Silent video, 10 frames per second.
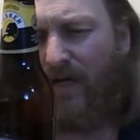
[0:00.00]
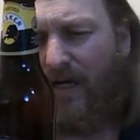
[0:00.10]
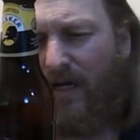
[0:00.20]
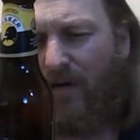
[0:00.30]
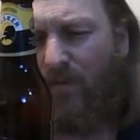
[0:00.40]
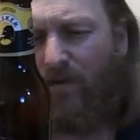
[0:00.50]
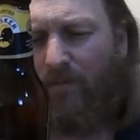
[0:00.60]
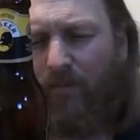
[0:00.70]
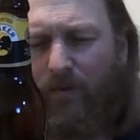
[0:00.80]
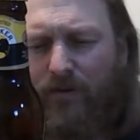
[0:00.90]

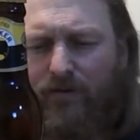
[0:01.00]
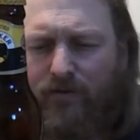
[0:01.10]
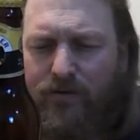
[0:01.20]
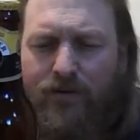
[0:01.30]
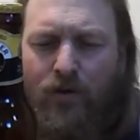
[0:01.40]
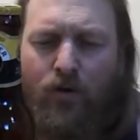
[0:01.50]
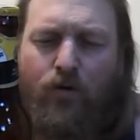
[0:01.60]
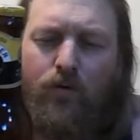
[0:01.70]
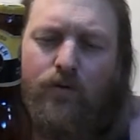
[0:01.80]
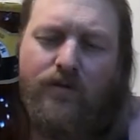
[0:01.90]

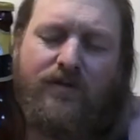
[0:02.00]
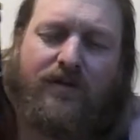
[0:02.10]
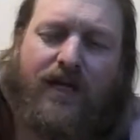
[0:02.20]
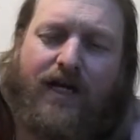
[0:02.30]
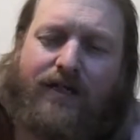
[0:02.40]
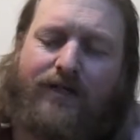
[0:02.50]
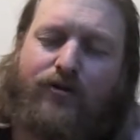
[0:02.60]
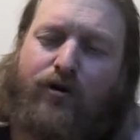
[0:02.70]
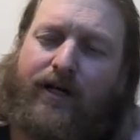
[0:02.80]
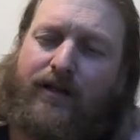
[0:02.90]
1.2 standard
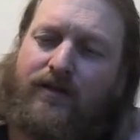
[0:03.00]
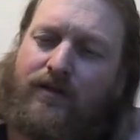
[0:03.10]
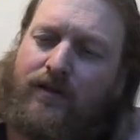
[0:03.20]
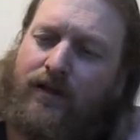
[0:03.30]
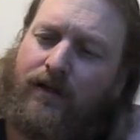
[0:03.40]
drinks.